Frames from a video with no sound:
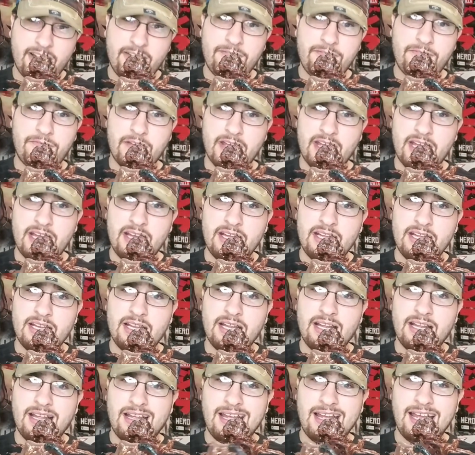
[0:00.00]
fit,
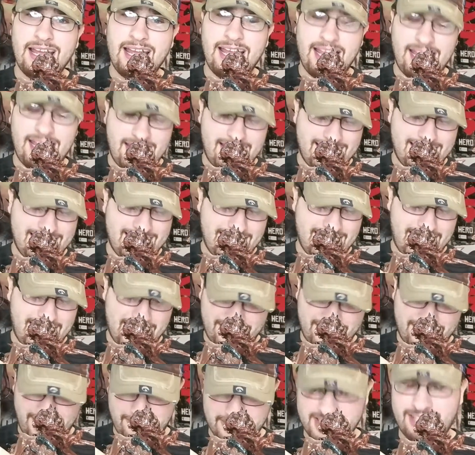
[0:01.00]
and I
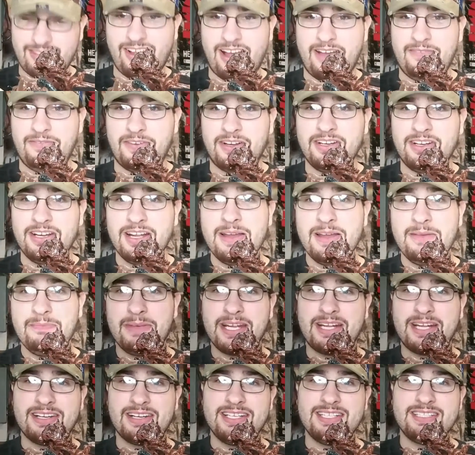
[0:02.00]
thought it was clever
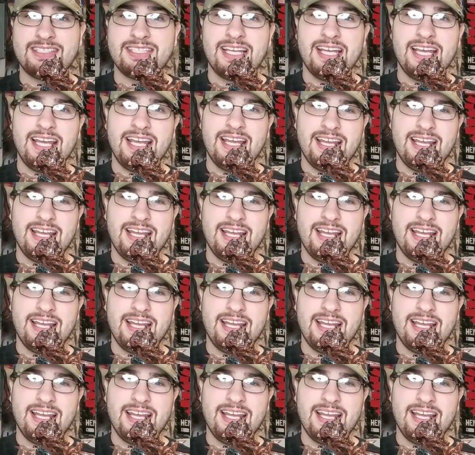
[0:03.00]
because